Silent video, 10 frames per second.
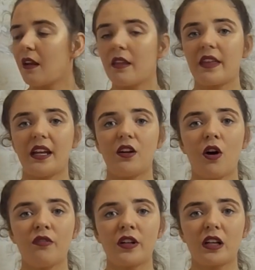Then
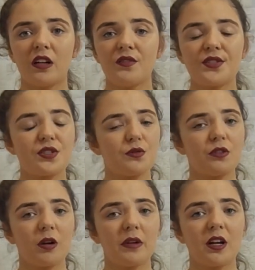oven gloves don't
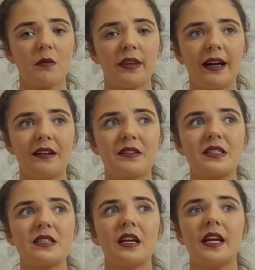normally come in the house.
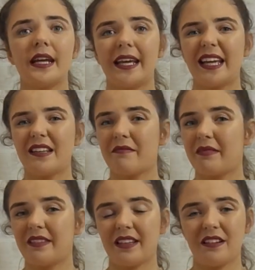
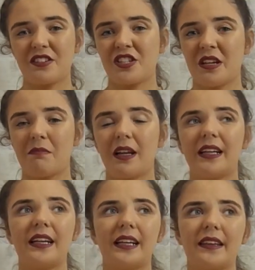They're cheap, like you
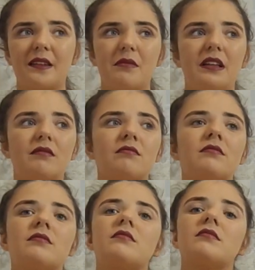can get them in
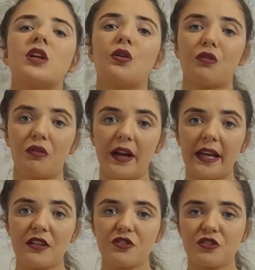
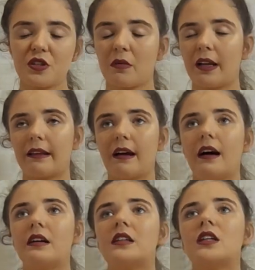Range or somewhere like that.
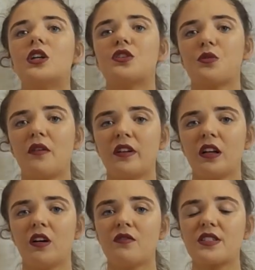So oven
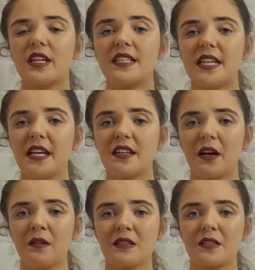gloves, tea
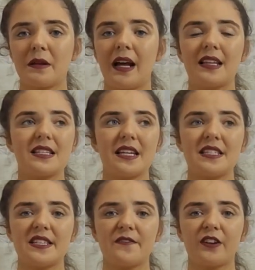towels as well is easy
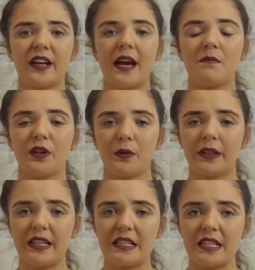to forget, but you will need tea